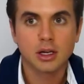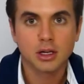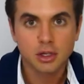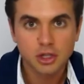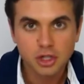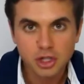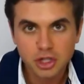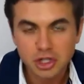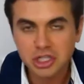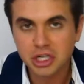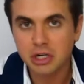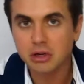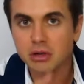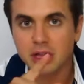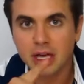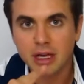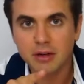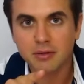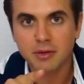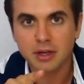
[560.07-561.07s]
share
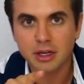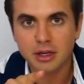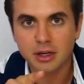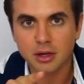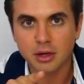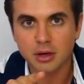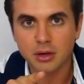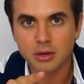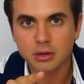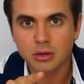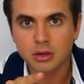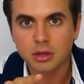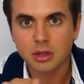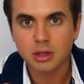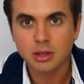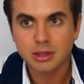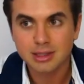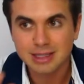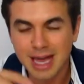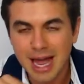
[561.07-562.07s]
that video,
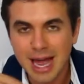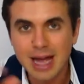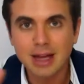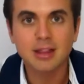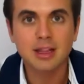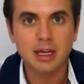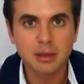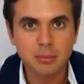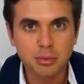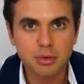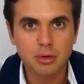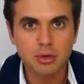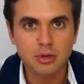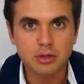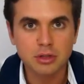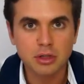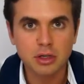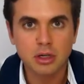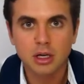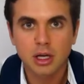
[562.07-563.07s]
tag that
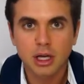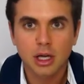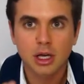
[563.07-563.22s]
person.